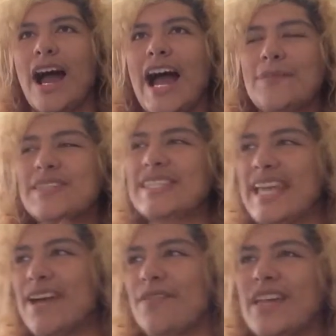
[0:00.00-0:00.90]
I'm
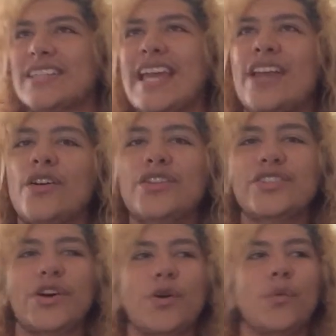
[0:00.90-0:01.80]
sick of this. And
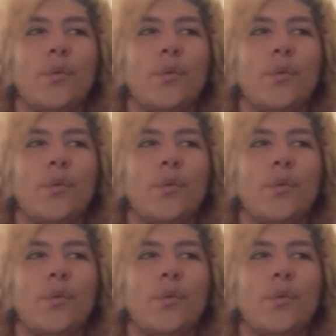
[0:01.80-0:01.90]
also,